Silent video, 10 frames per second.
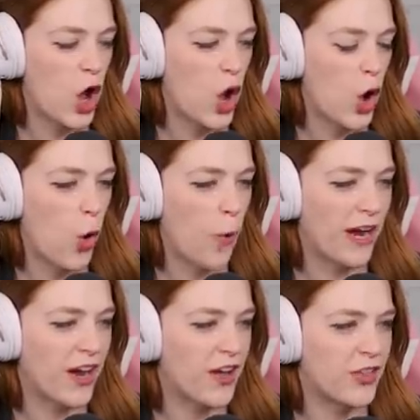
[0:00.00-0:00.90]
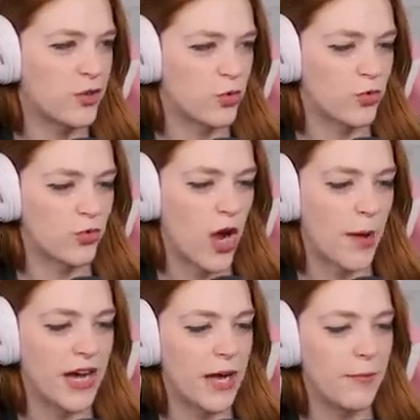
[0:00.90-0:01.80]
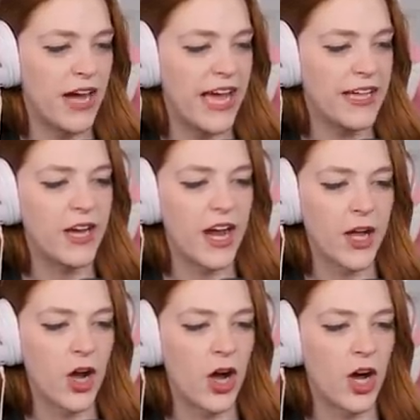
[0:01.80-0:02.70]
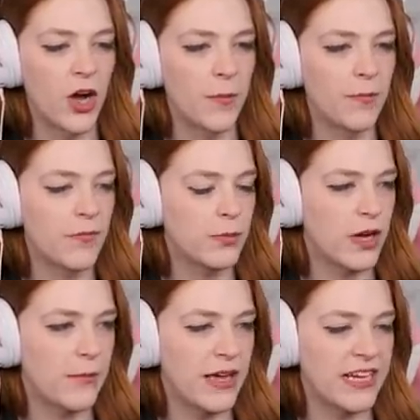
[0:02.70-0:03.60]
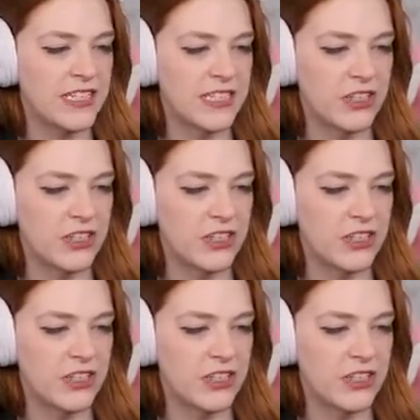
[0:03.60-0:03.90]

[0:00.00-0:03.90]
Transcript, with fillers: Oh my God, the drama. But we got to go home because we got to make it to